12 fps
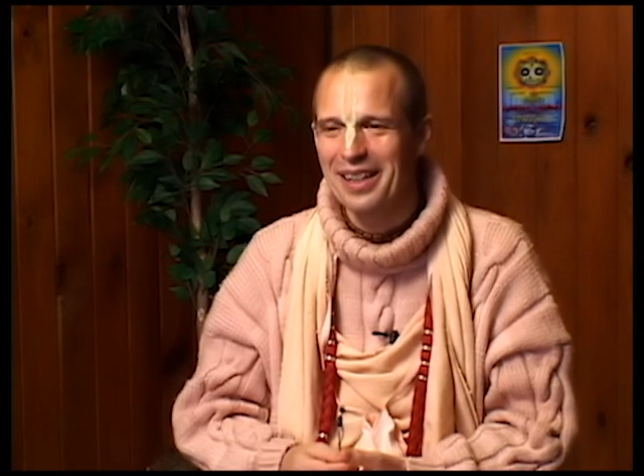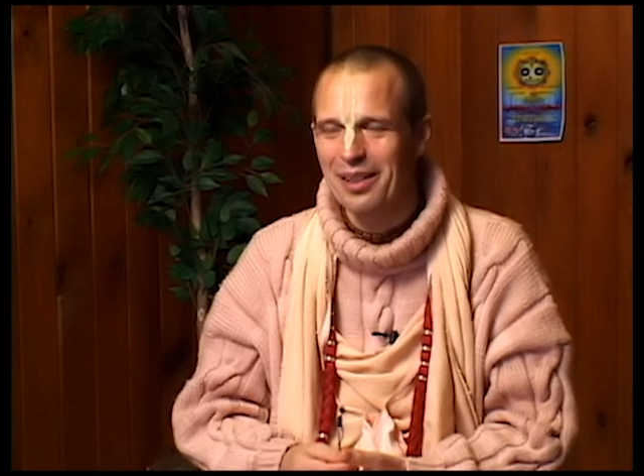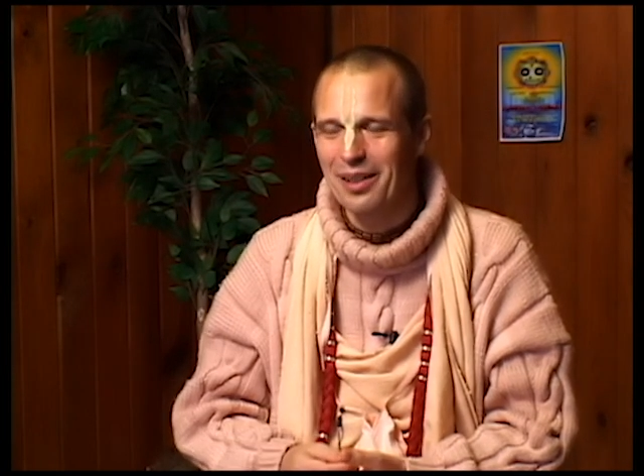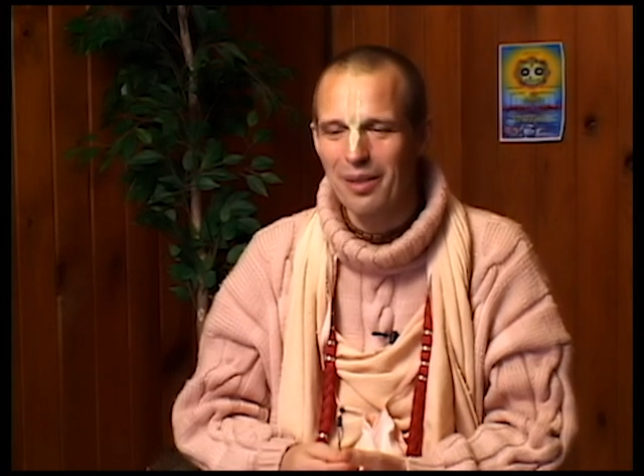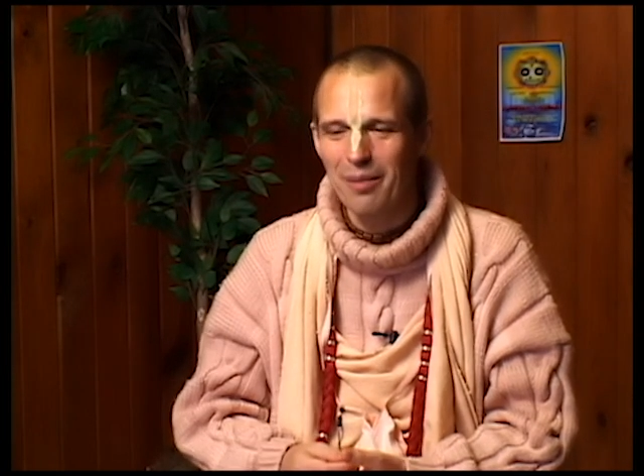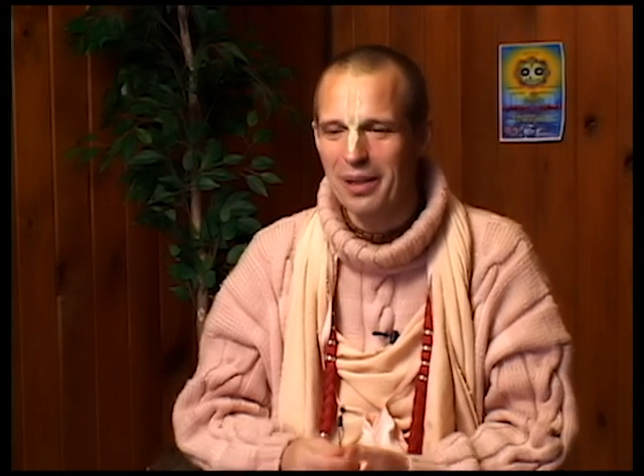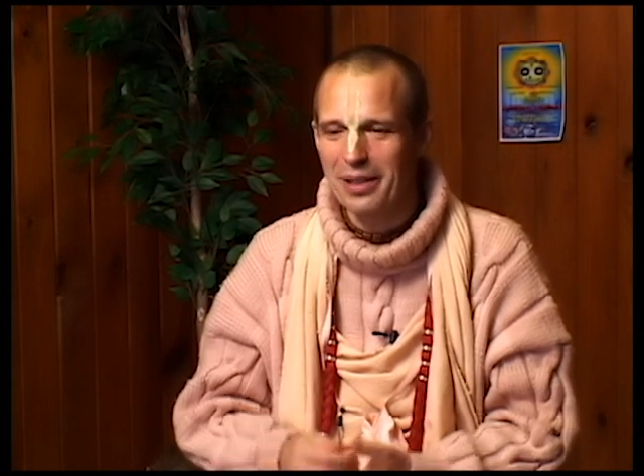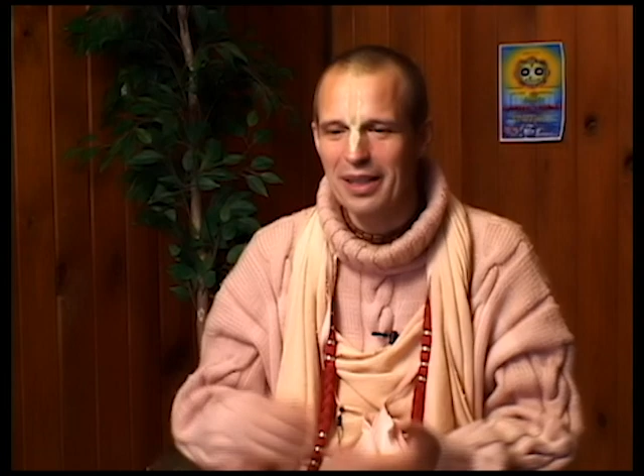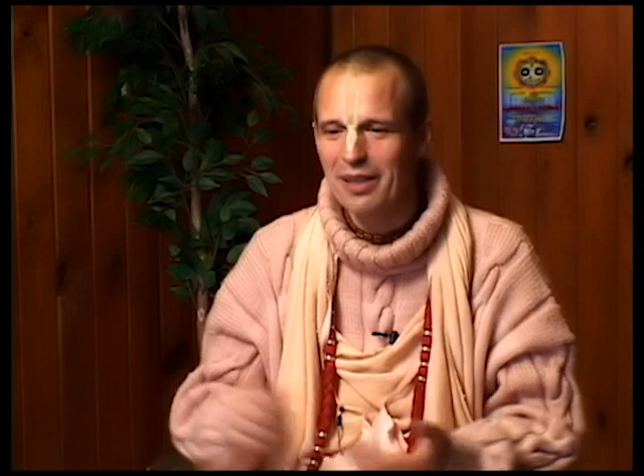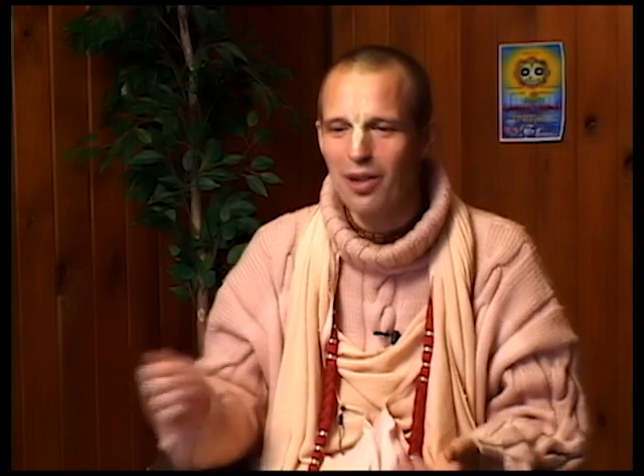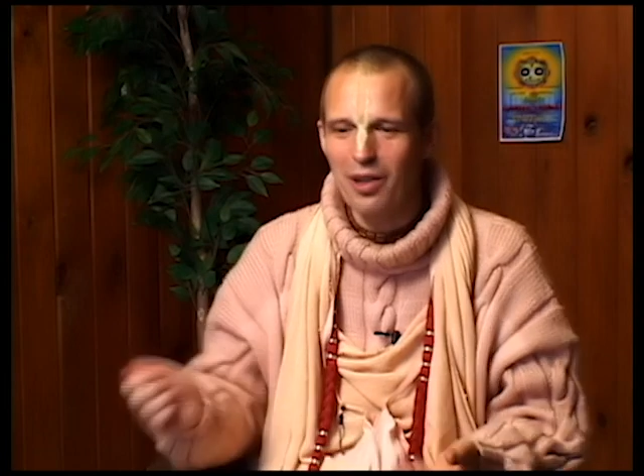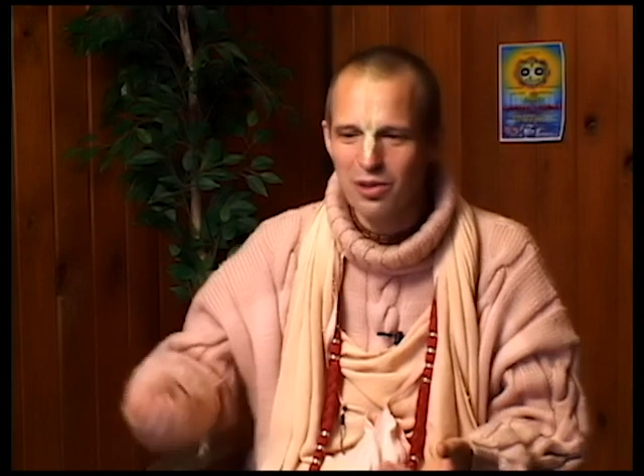cook, but
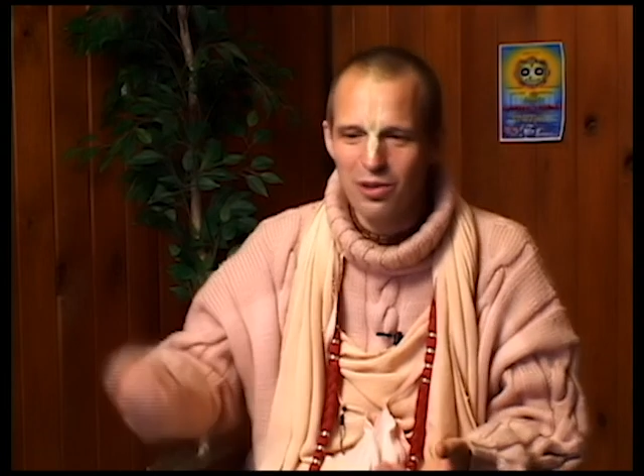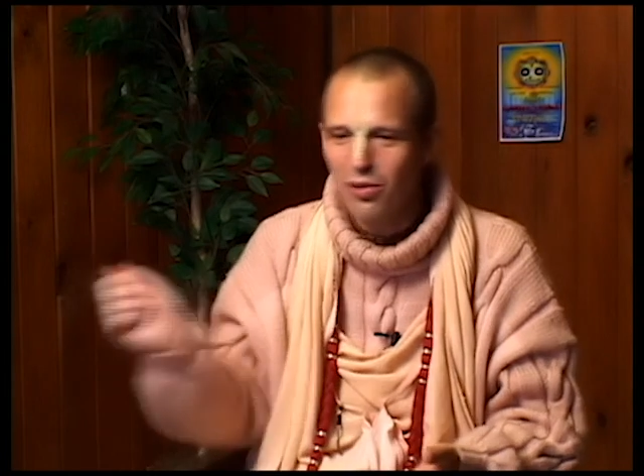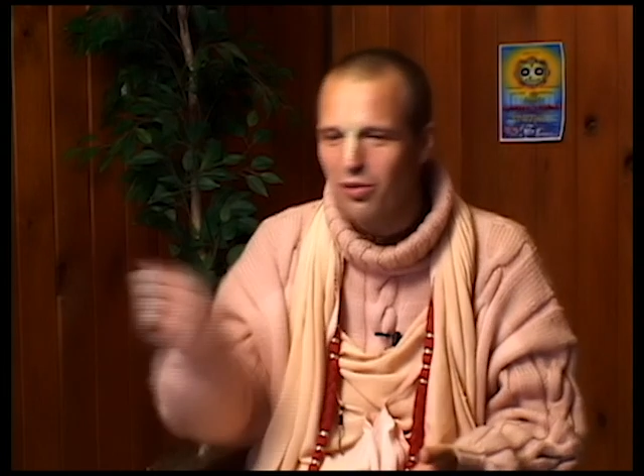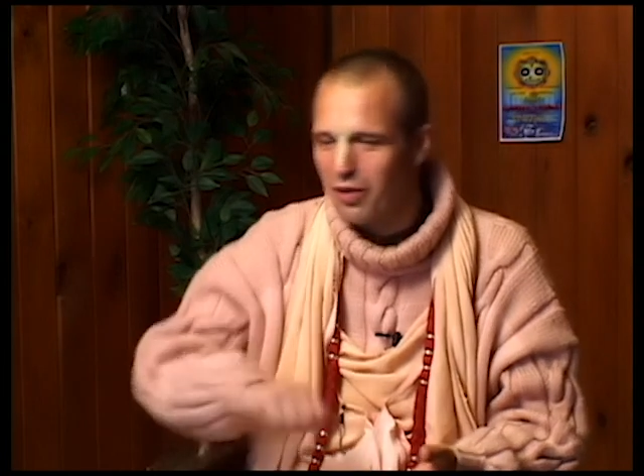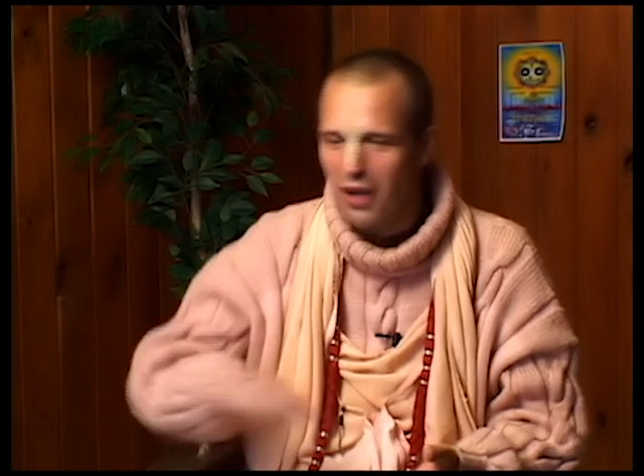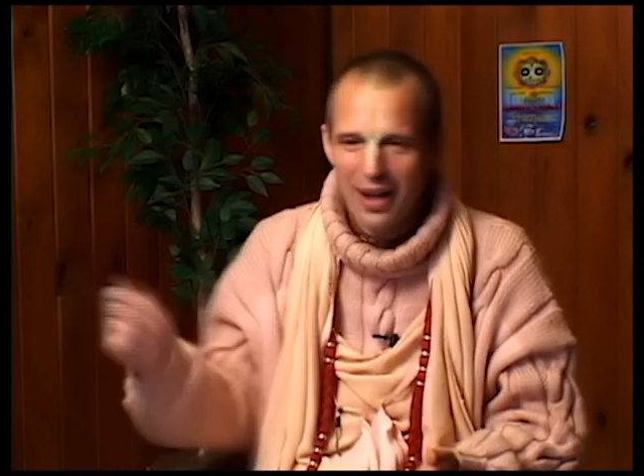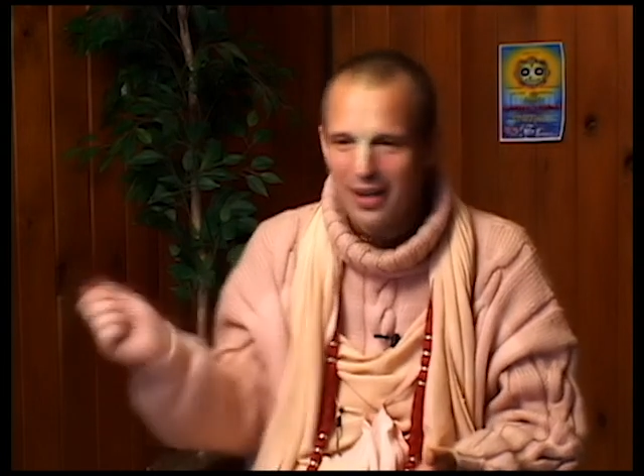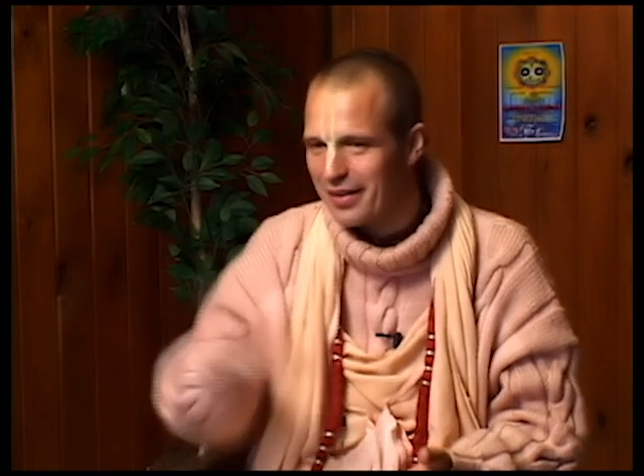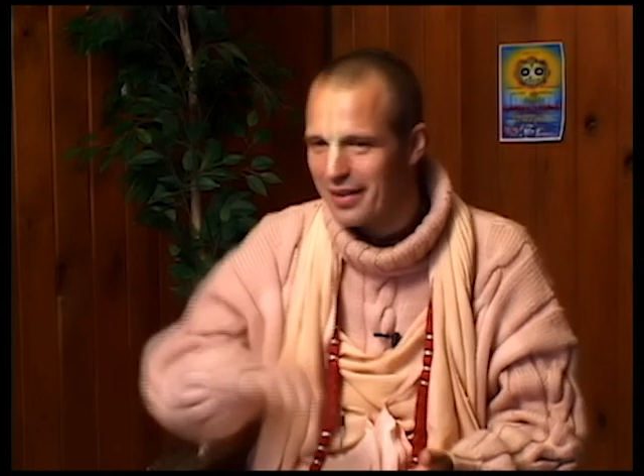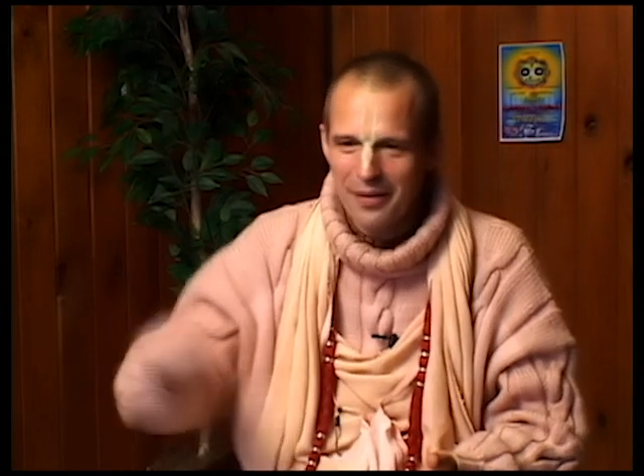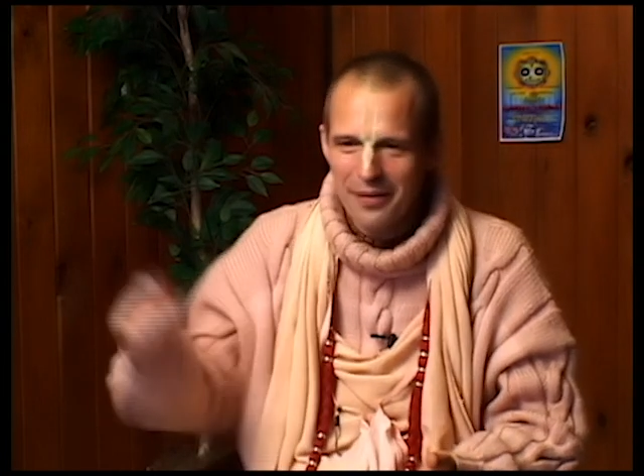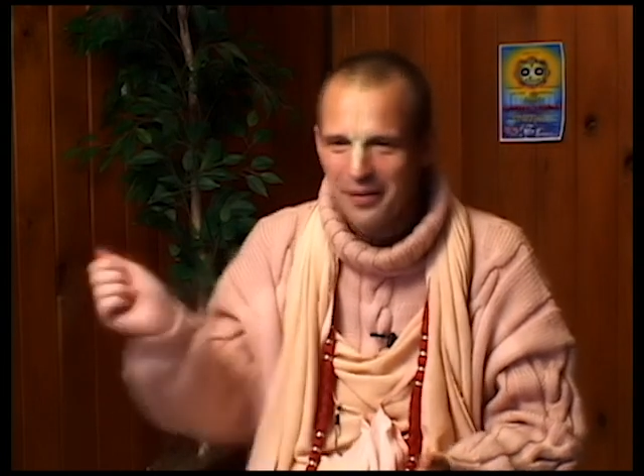he was too fast,